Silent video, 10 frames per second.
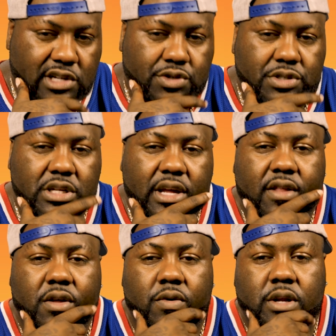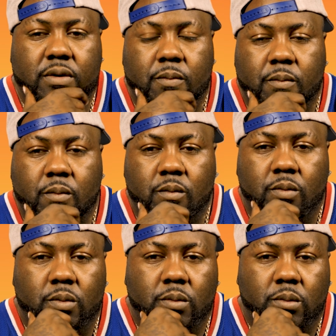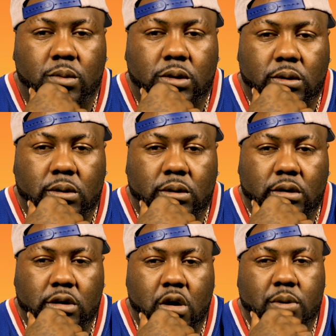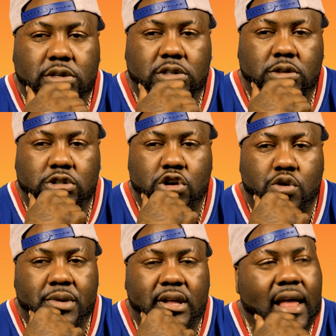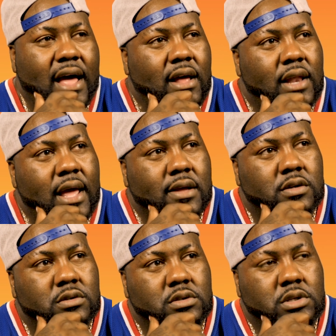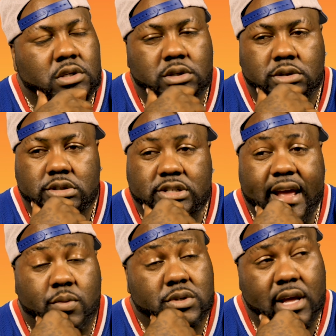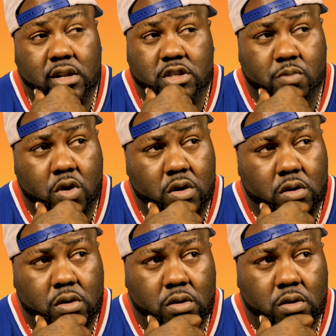countries together. And he always showed me a lot. Like, Jack was hella smart,